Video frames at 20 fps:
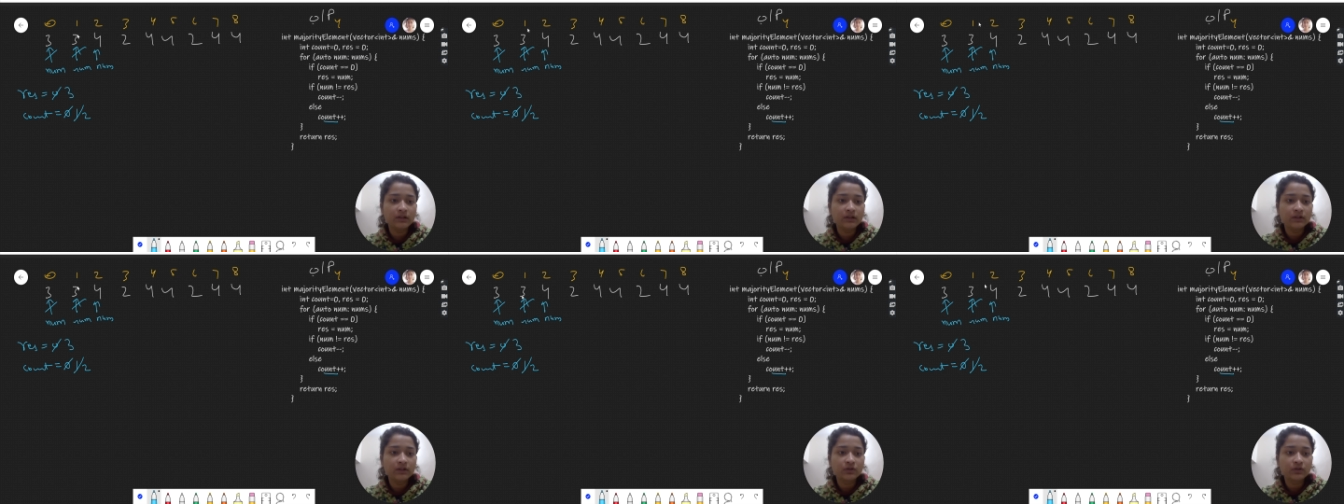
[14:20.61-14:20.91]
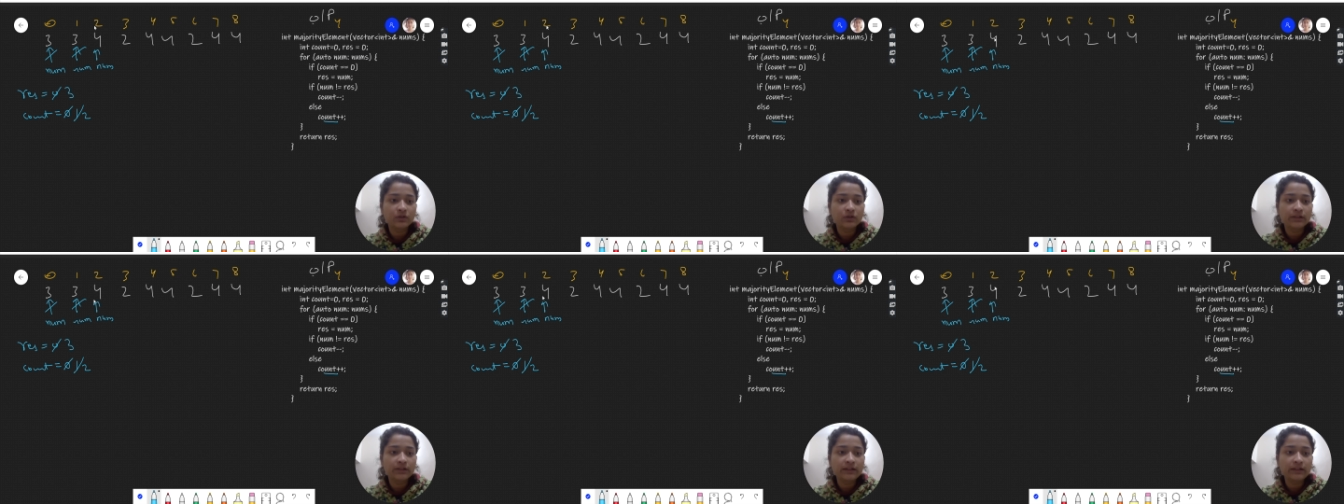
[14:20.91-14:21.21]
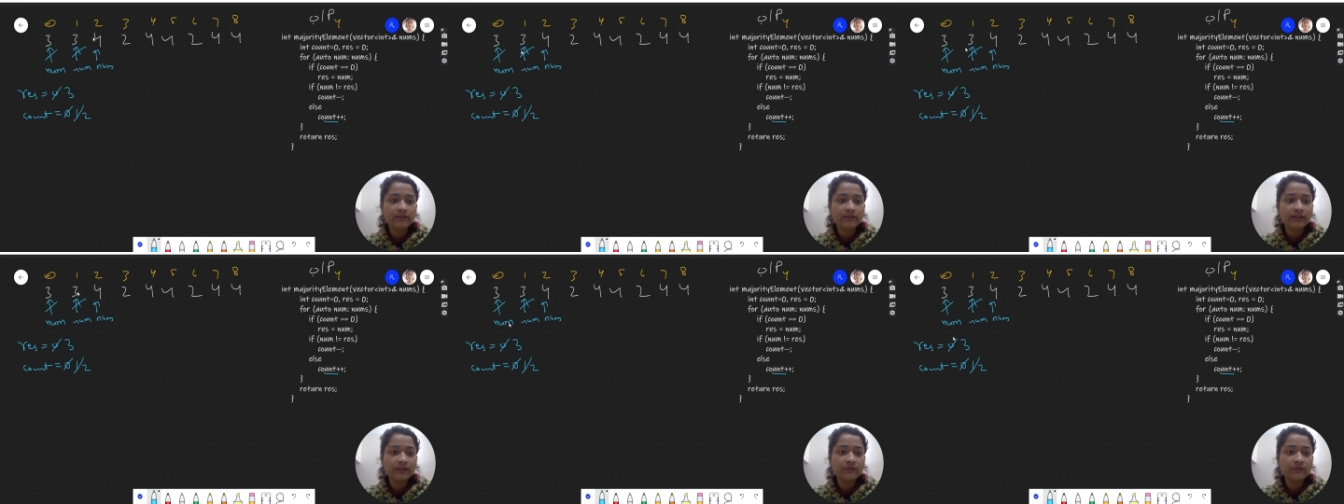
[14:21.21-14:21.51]
so
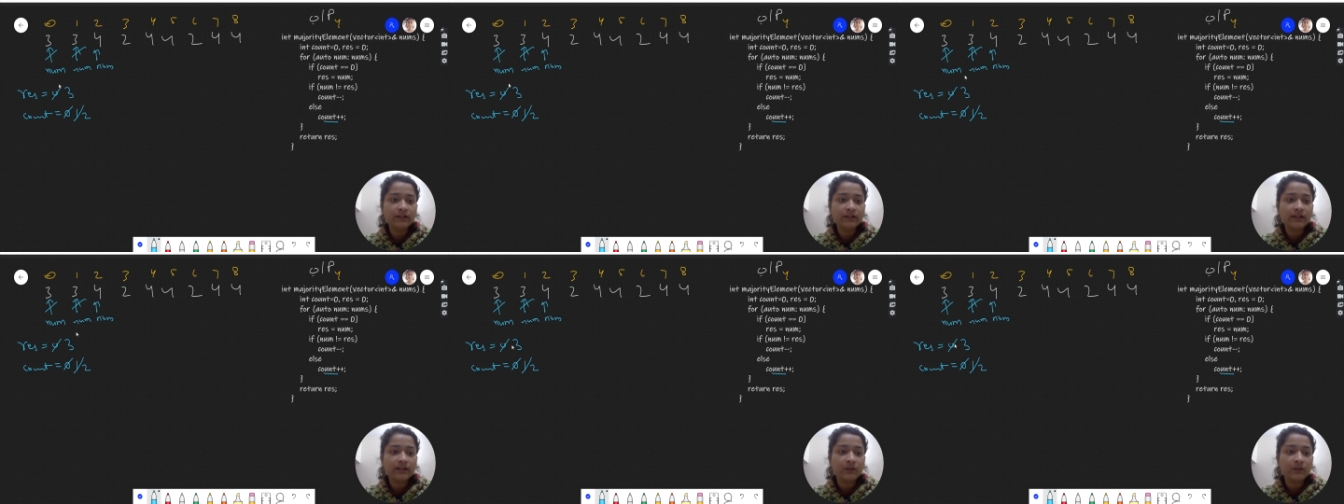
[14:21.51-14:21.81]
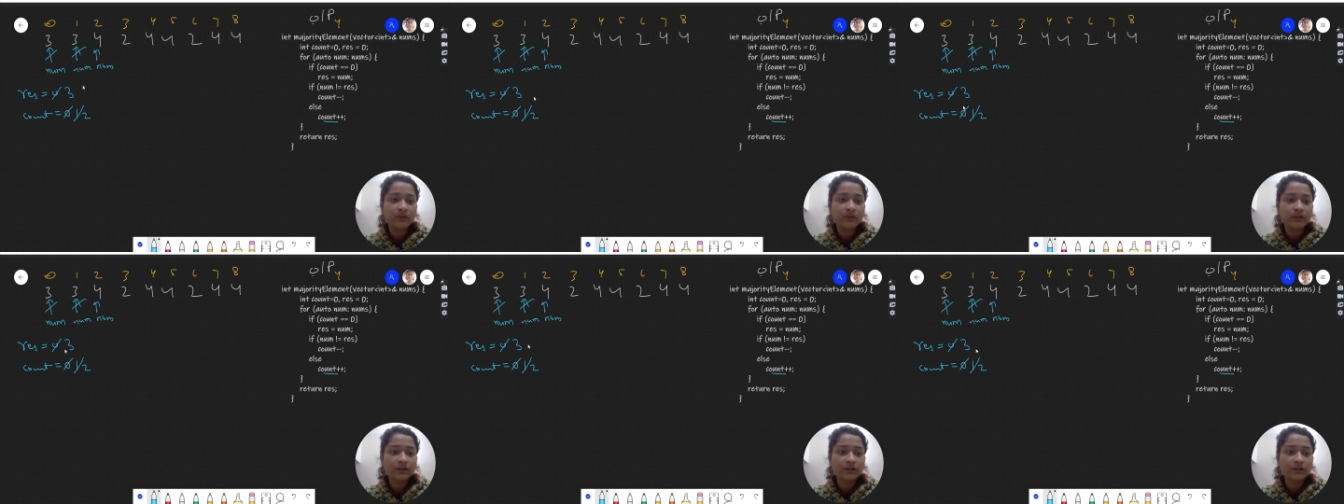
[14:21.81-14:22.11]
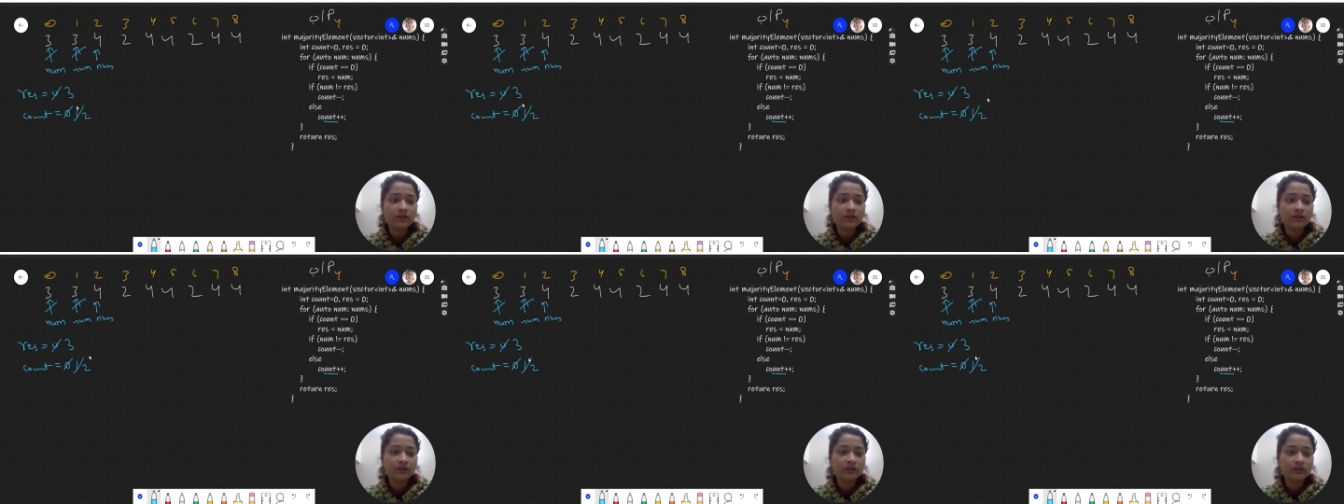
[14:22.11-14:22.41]
it will counter
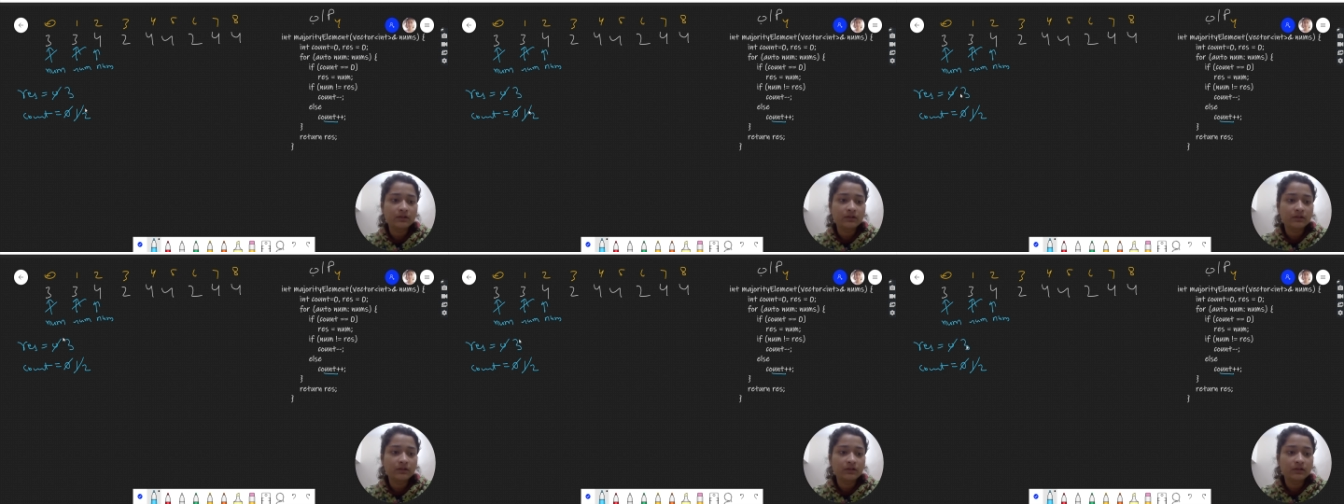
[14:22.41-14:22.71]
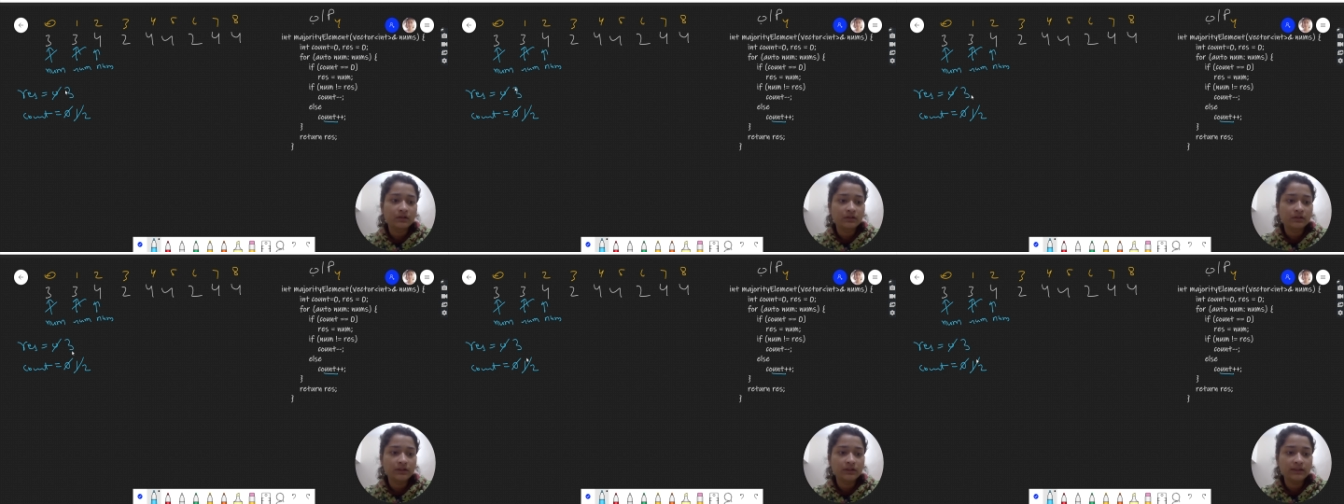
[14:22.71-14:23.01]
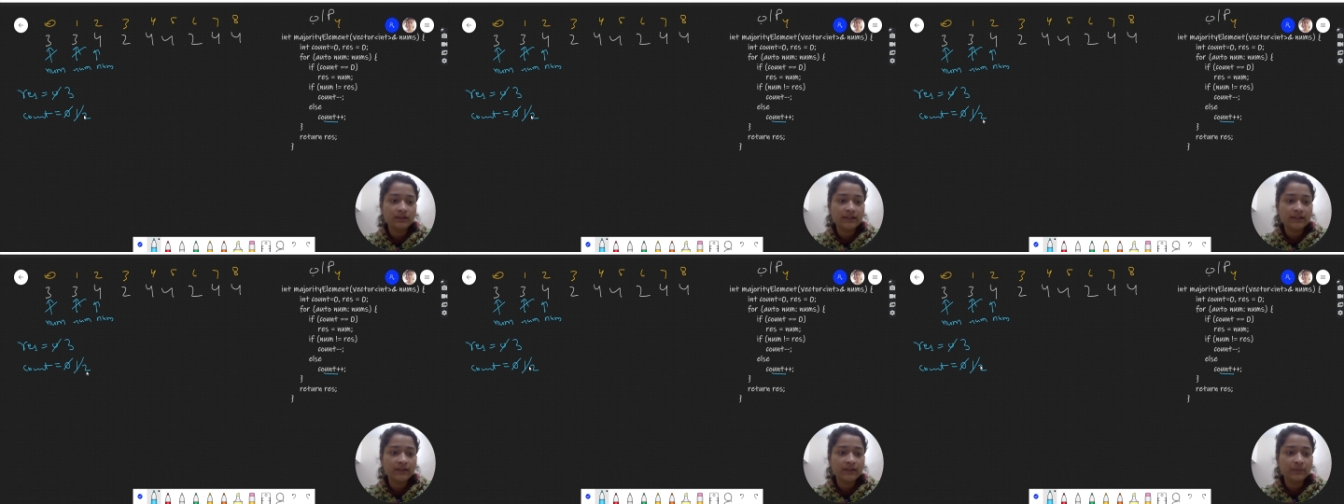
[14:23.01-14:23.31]
these
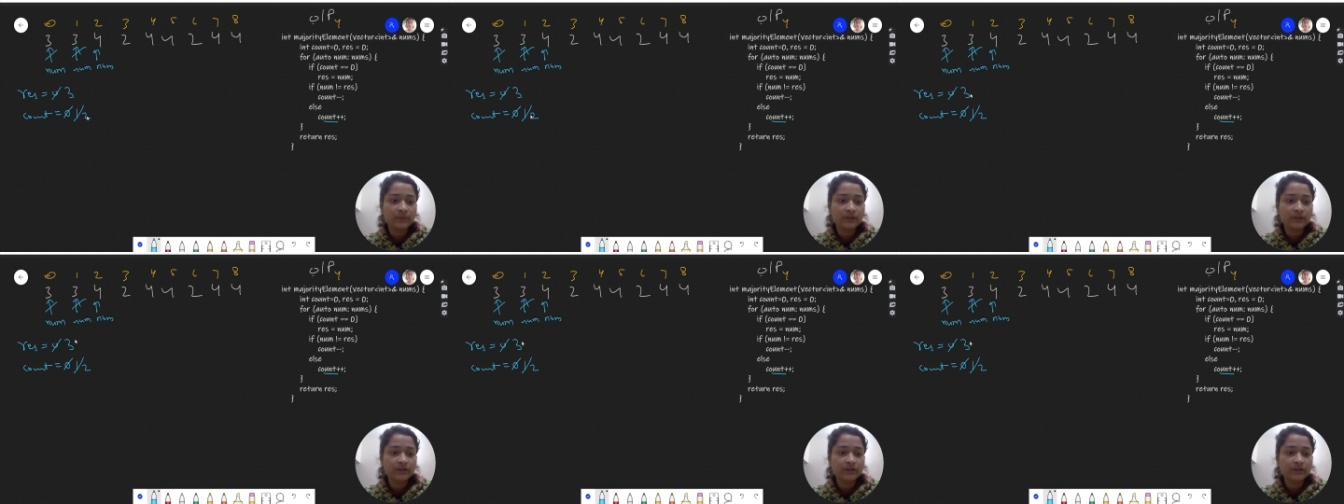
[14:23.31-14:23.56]
elements,